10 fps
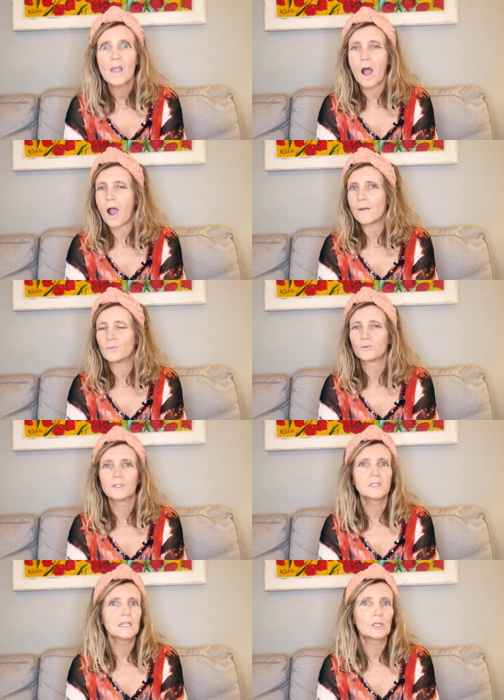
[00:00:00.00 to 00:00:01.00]
I'm
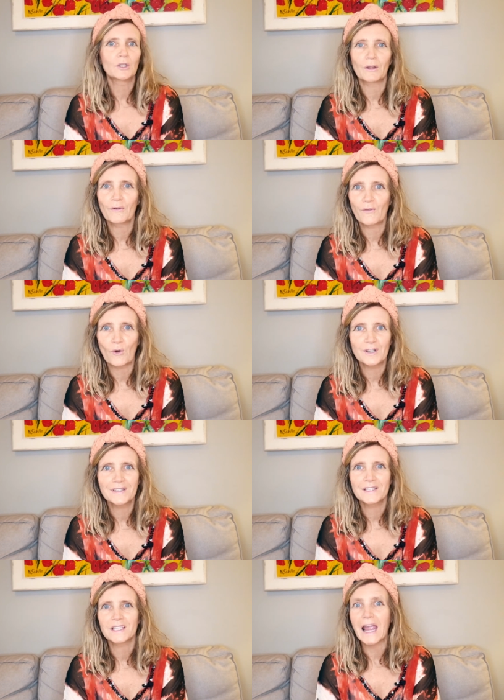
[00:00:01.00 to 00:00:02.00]
really looking forward
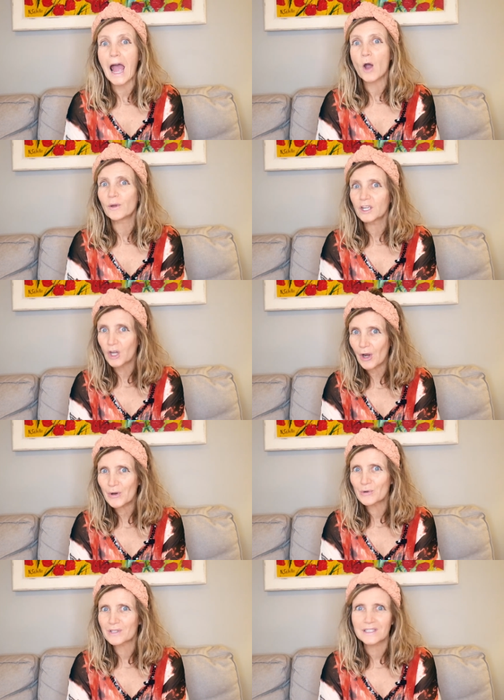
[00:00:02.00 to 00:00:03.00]
to see how it
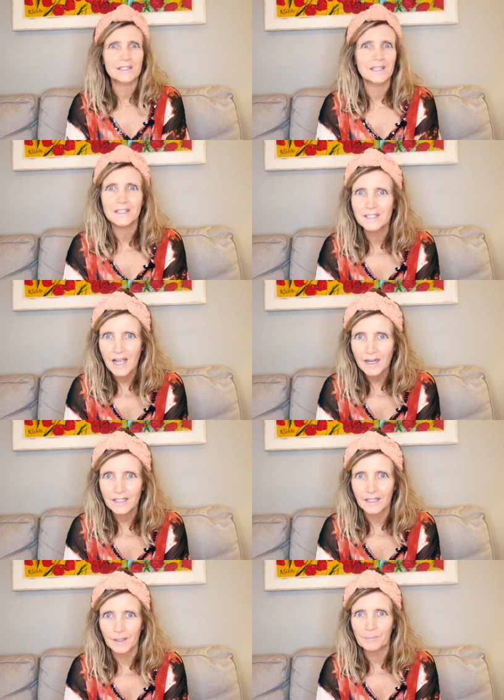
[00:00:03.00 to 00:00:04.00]
goes. It's
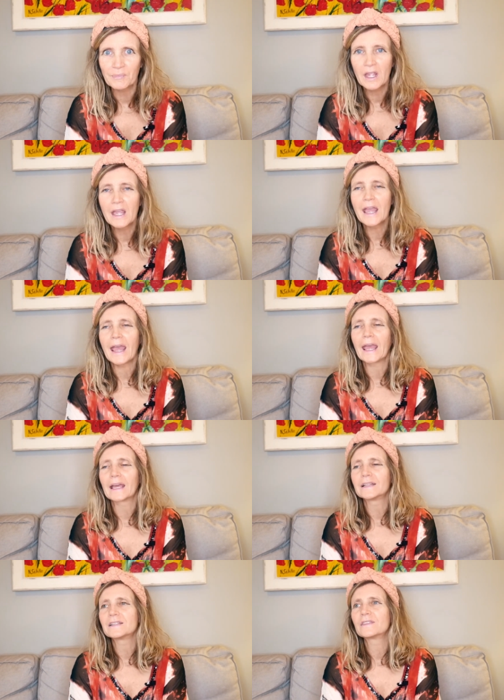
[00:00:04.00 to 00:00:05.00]
exciting.
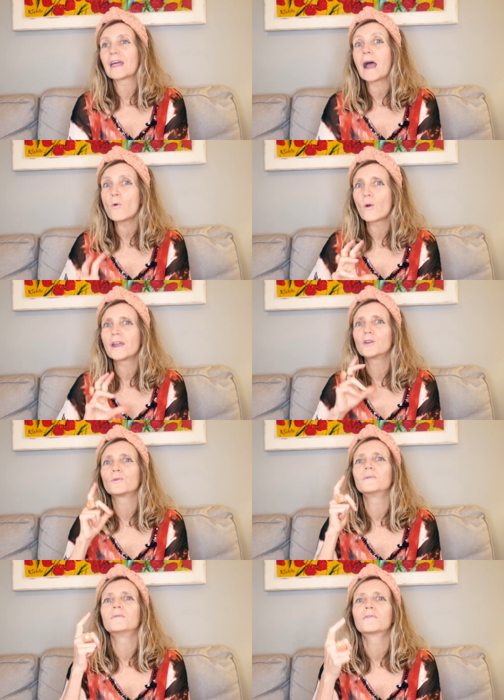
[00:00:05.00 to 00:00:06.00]
And that way
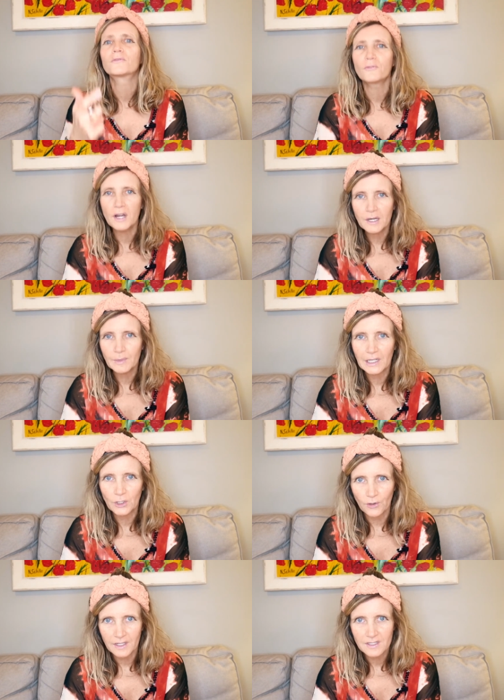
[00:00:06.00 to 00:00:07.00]
you're reframing
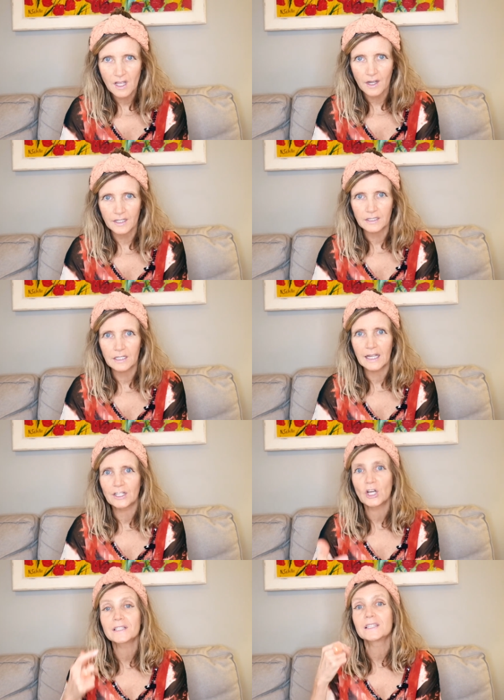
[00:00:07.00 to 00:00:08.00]
your anxiety
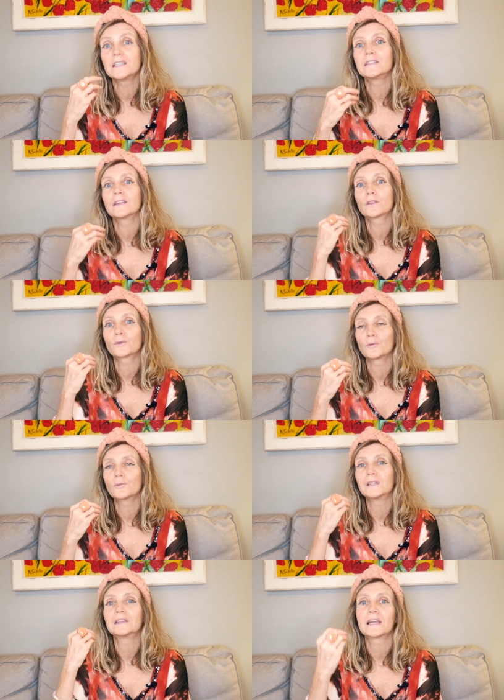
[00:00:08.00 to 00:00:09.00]
and not seeing it through
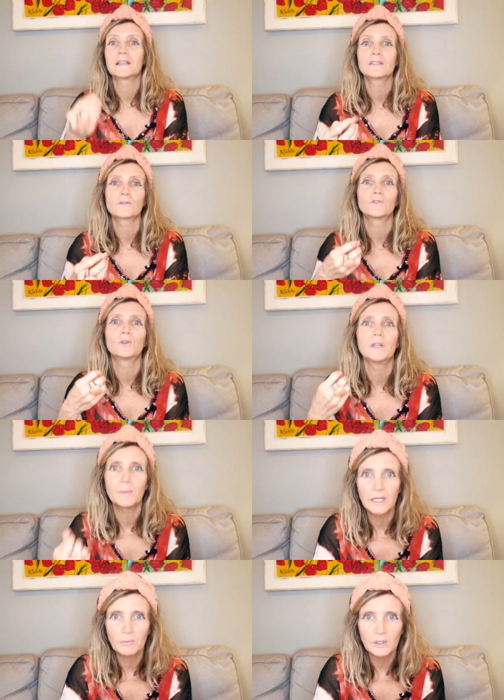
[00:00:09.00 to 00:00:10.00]
the lens of your
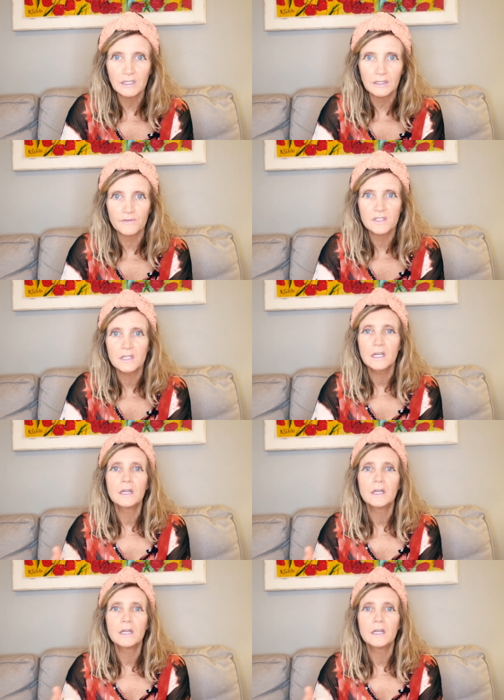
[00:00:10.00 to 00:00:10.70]
limiting beliefs.